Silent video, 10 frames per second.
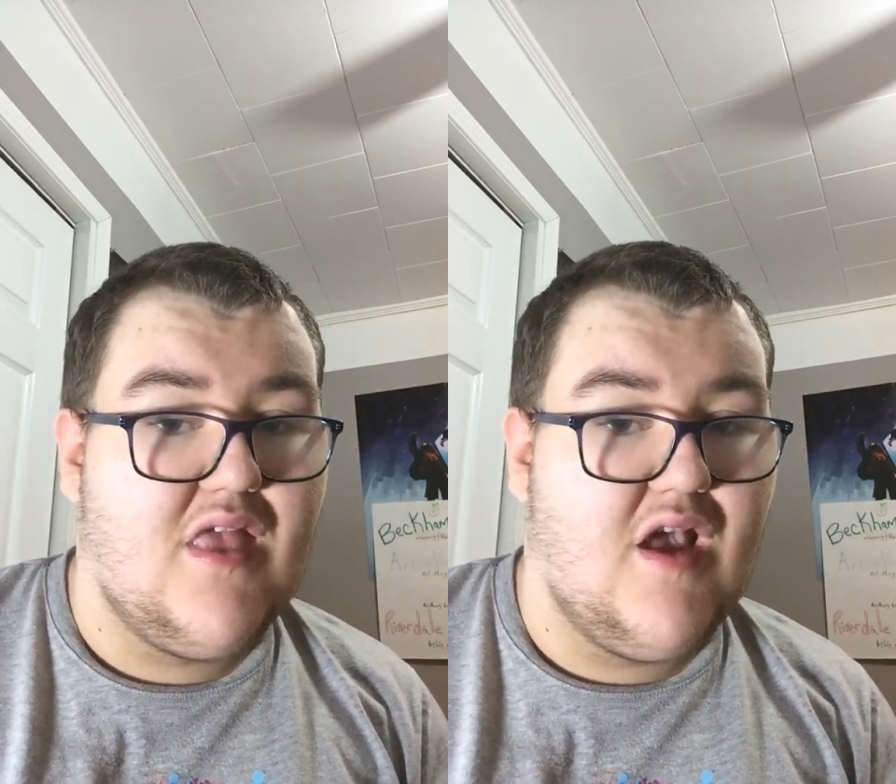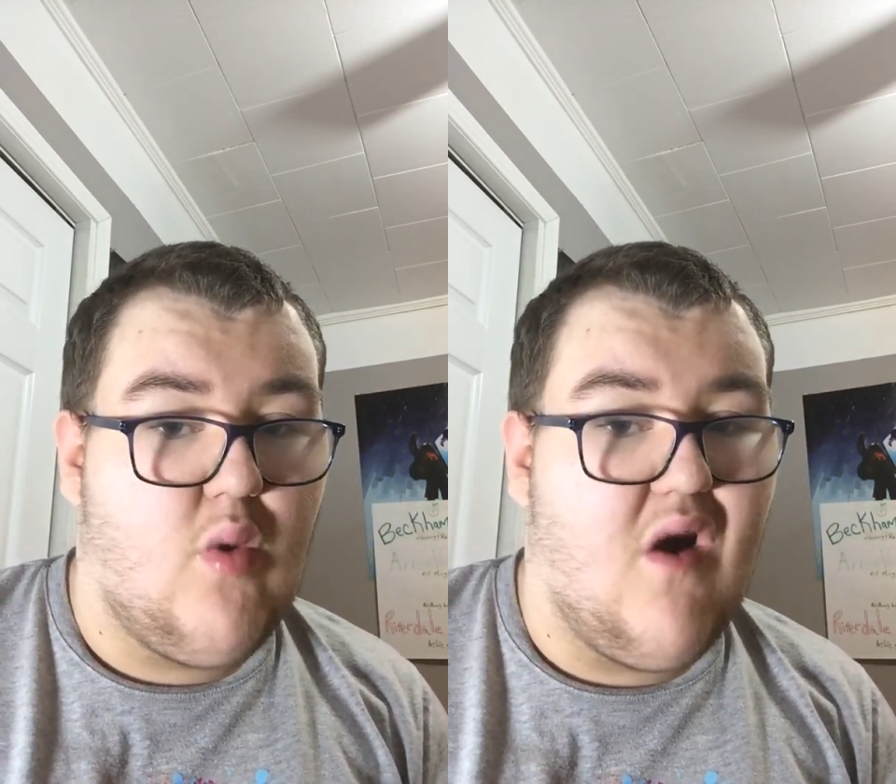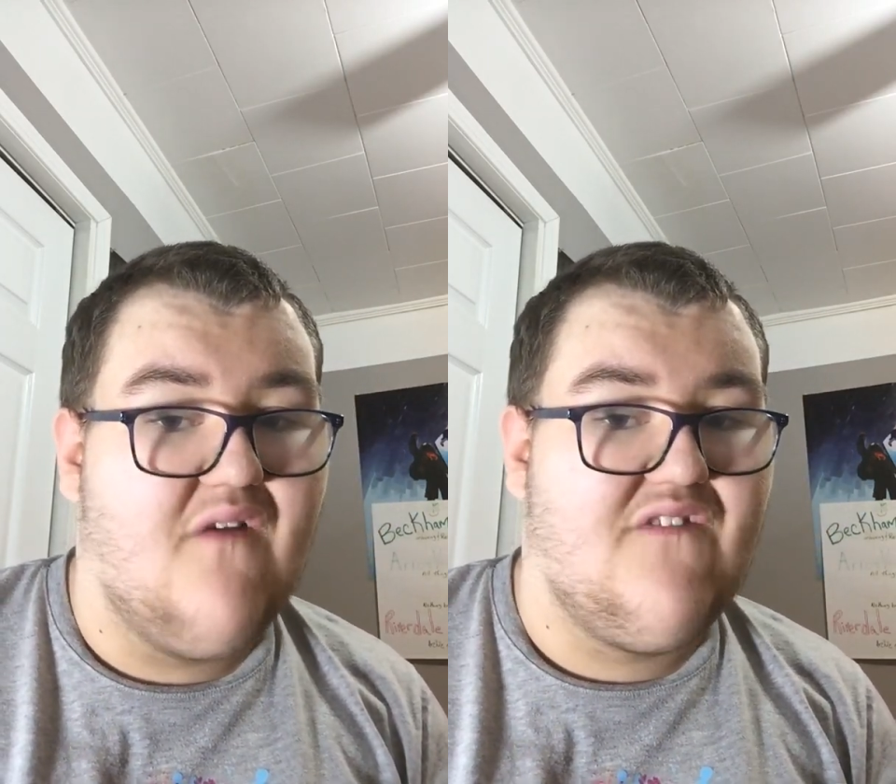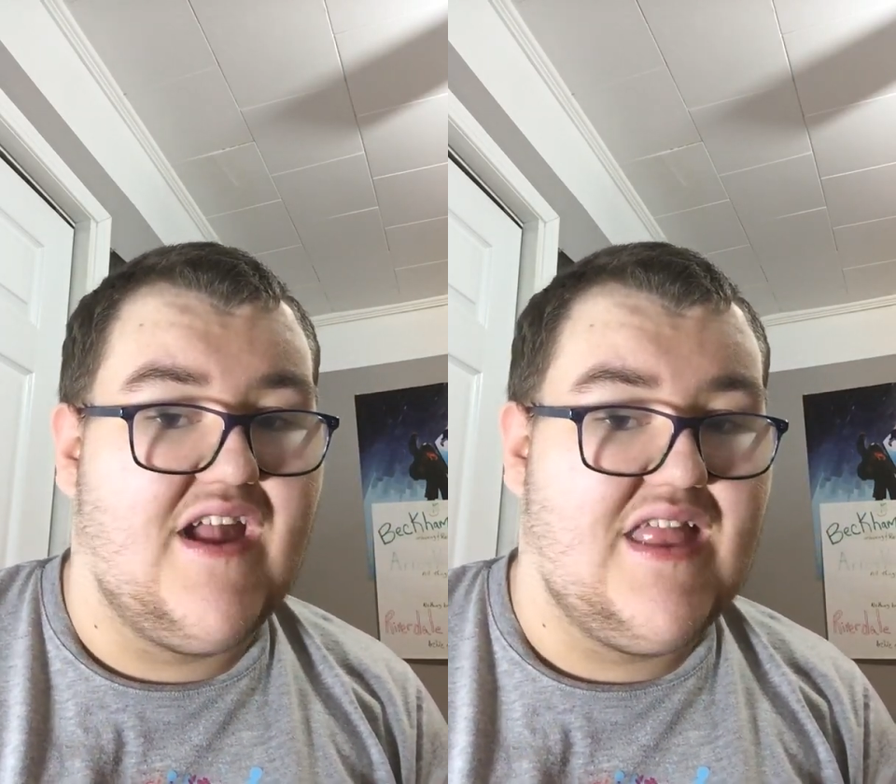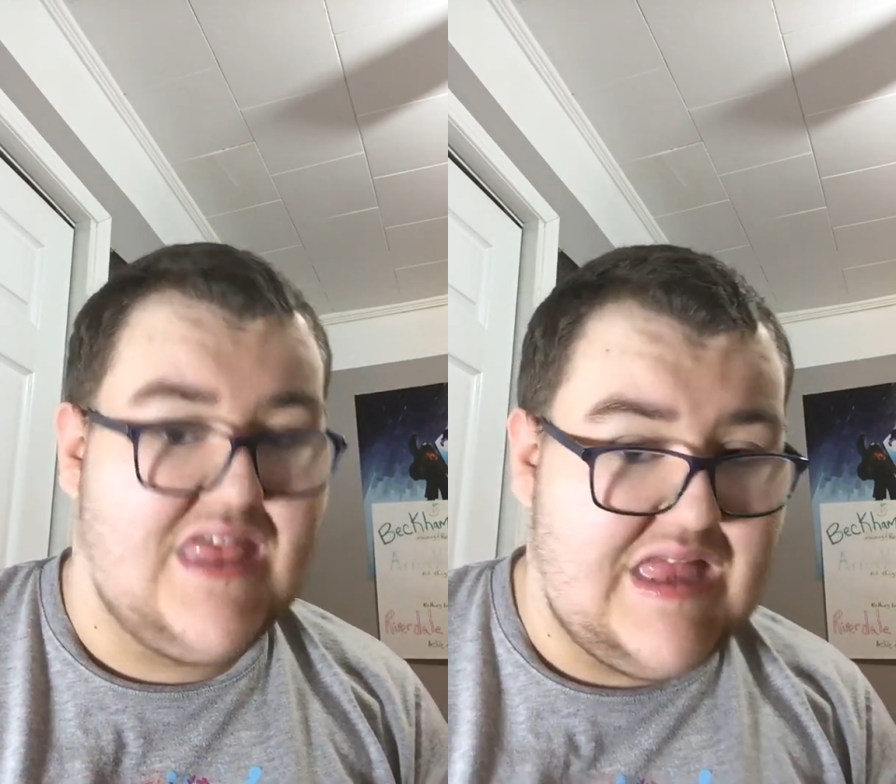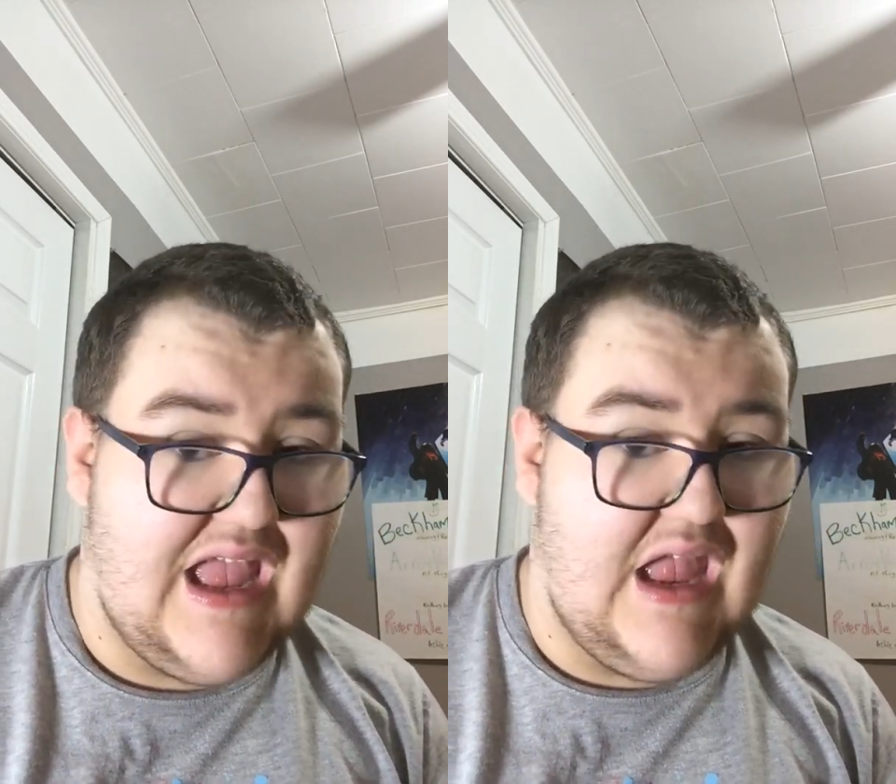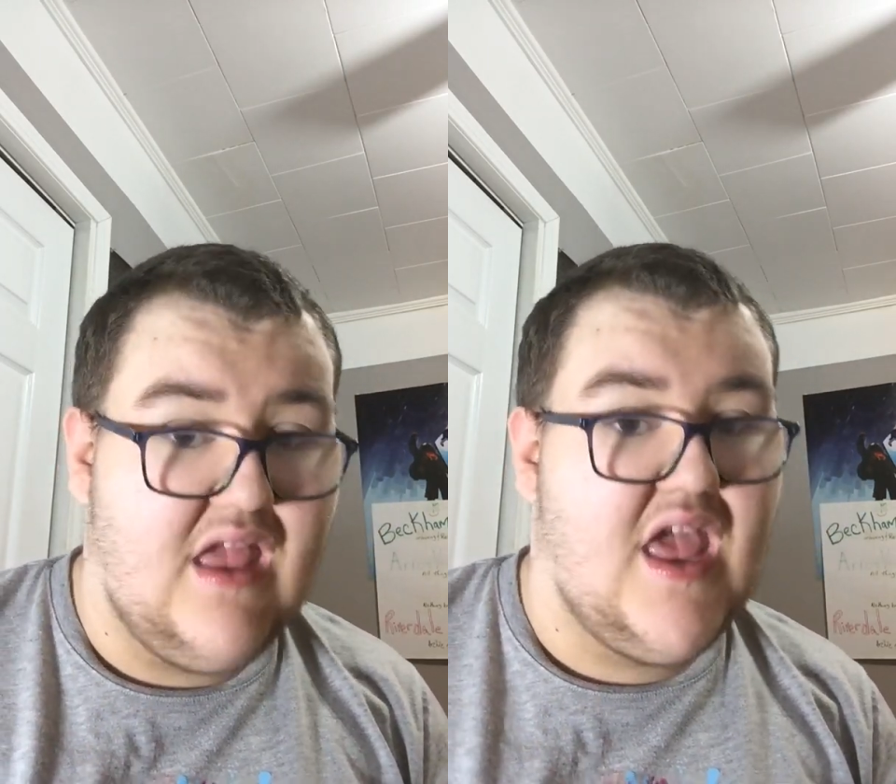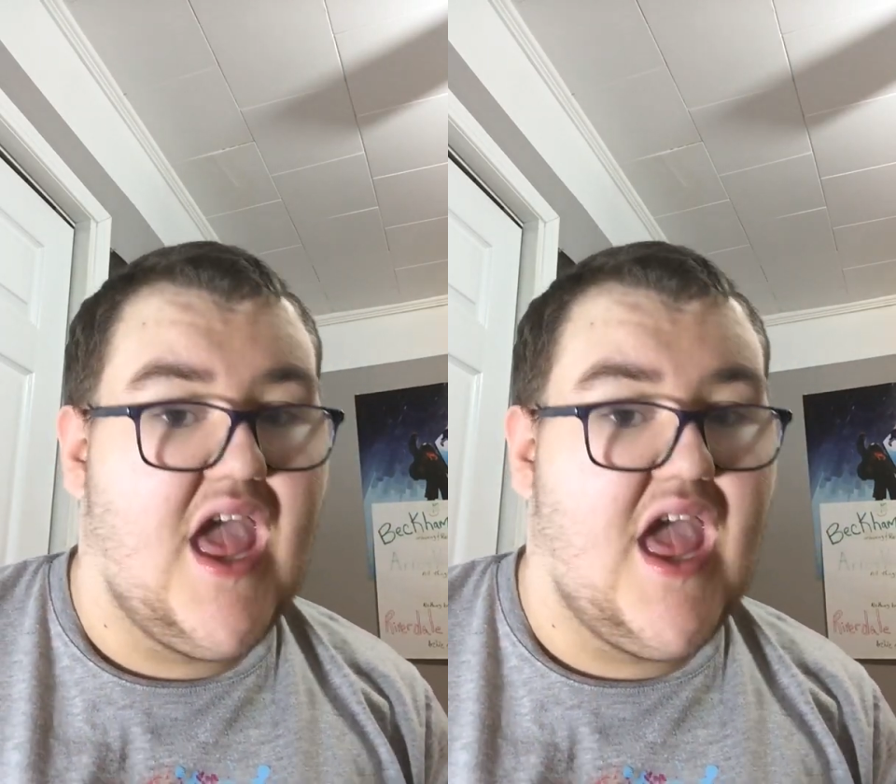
that qualified stayed.